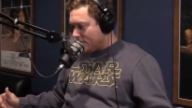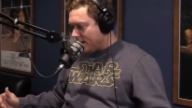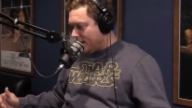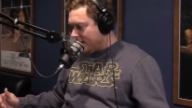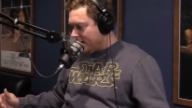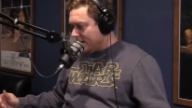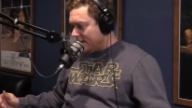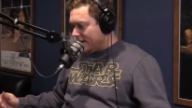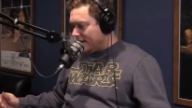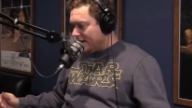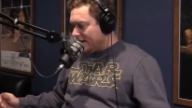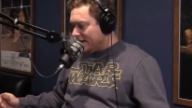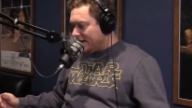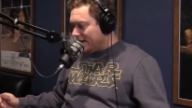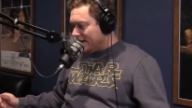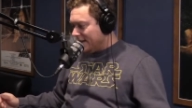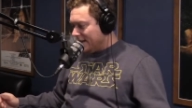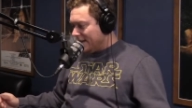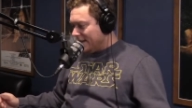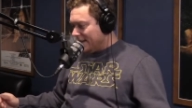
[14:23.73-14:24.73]
You
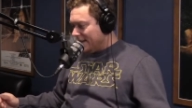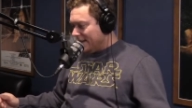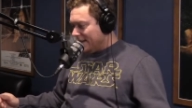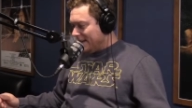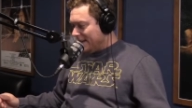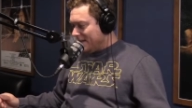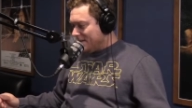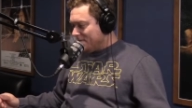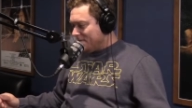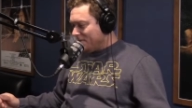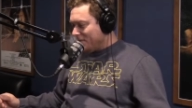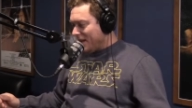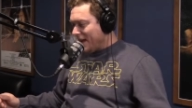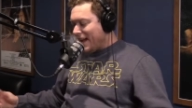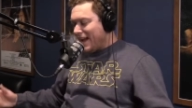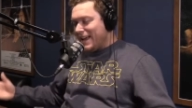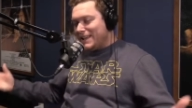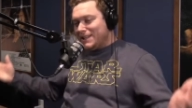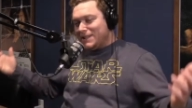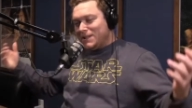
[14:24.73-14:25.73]
kind of spoiled it a
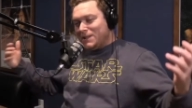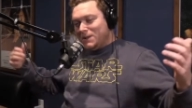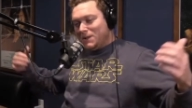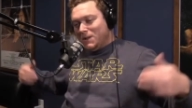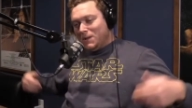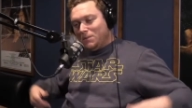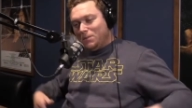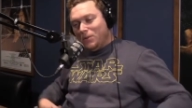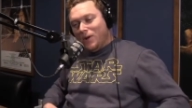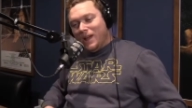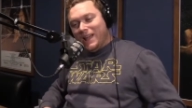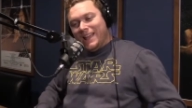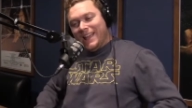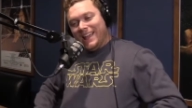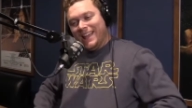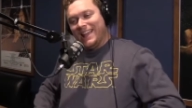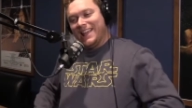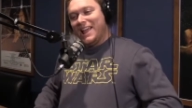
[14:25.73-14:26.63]
little bit, didn't you?